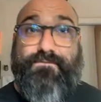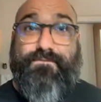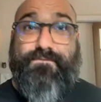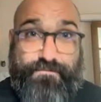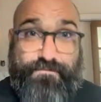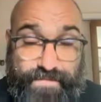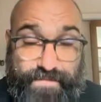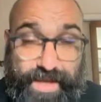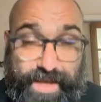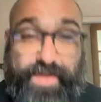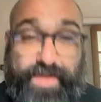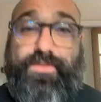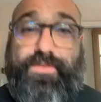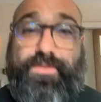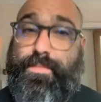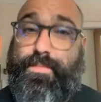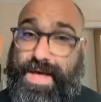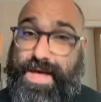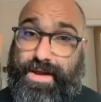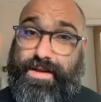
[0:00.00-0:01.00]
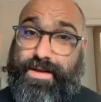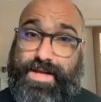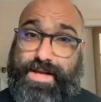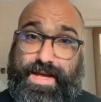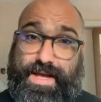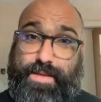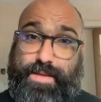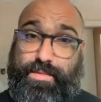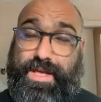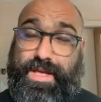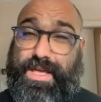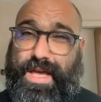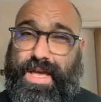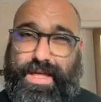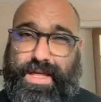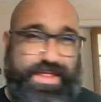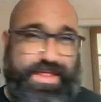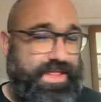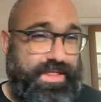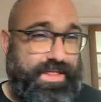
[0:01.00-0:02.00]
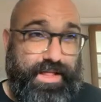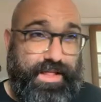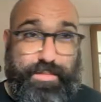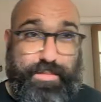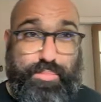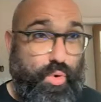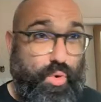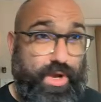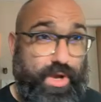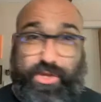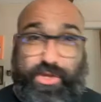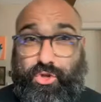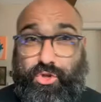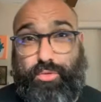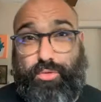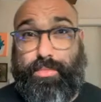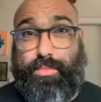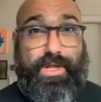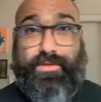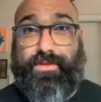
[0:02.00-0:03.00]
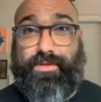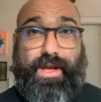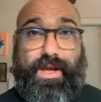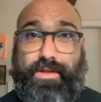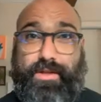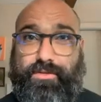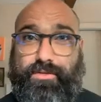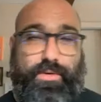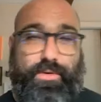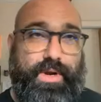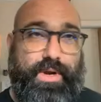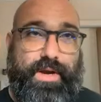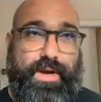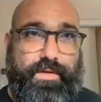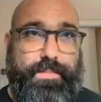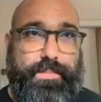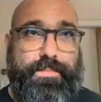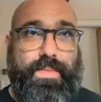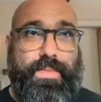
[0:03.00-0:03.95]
fixed amount of time, like 0.2 milliseconds or whatever.